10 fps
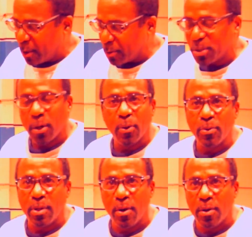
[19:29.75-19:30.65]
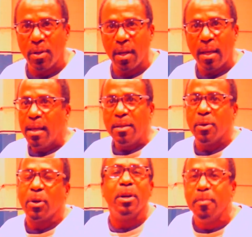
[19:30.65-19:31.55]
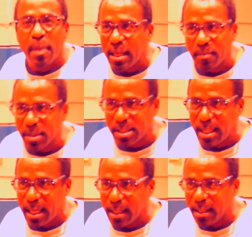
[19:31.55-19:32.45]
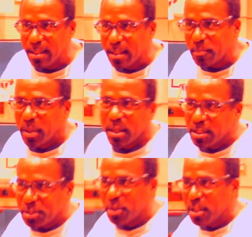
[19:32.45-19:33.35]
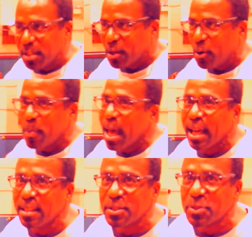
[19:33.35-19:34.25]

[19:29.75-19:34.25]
so you couldn't make a mistake because you couldn't go back and